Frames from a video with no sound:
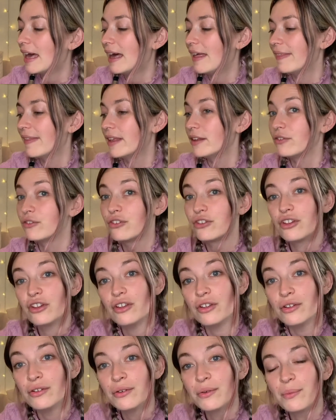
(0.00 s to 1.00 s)
and then
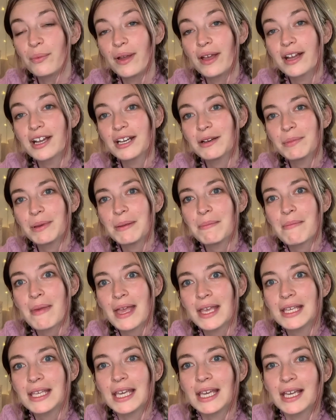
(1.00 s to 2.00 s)
two, we're going to be
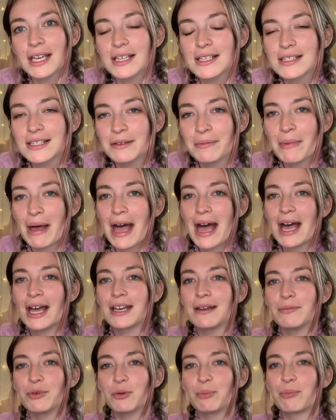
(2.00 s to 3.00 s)
making some
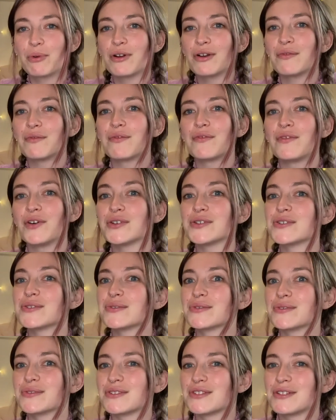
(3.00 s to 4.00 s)
animal print
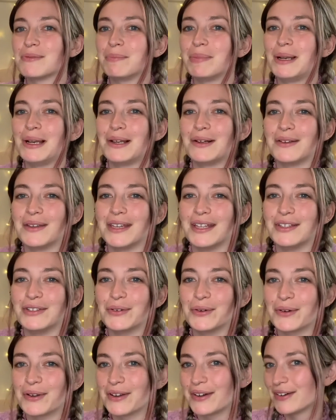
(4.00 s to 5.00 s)
fossils to plant in
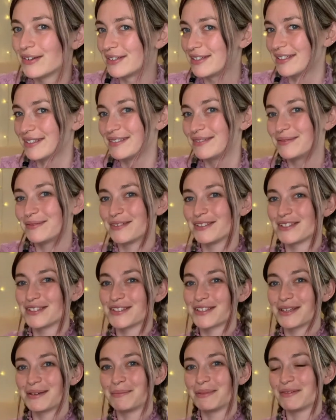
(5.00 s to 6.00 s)
your garden, which
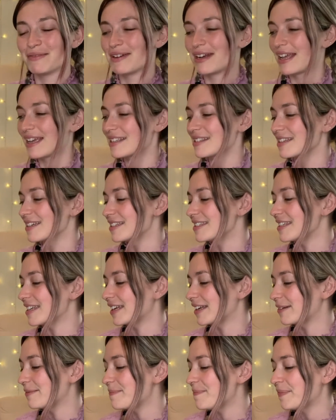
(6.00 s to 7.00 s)
is going to be really exciting.
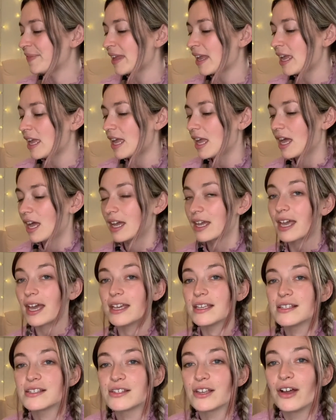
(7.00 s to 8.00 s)
Okay,
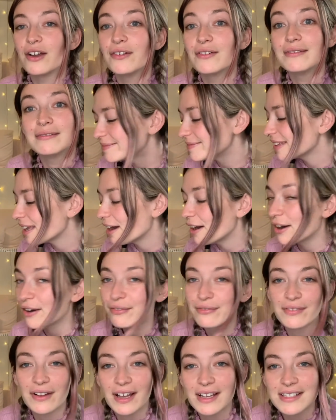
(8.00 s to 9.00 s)
so our
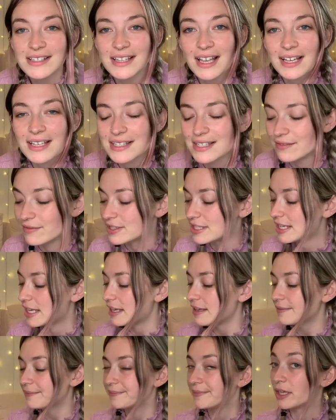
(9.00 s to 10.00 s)
first
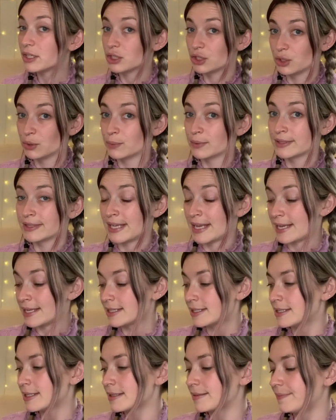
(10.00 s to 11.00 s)
activity, you will
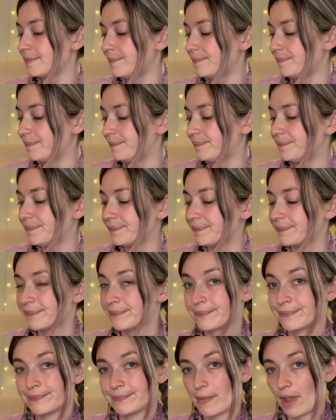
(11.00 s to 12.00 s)
need
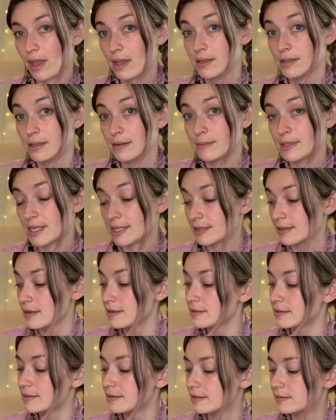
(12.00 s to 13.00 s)
some
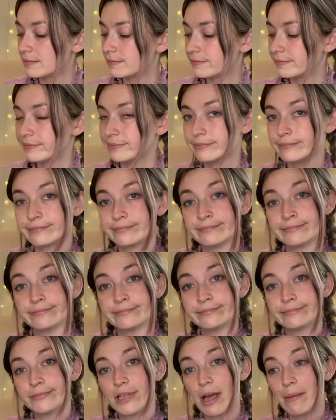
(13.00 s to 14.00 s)
scissors,
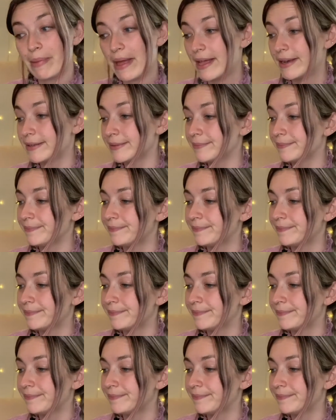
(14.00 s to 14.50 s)
a pen,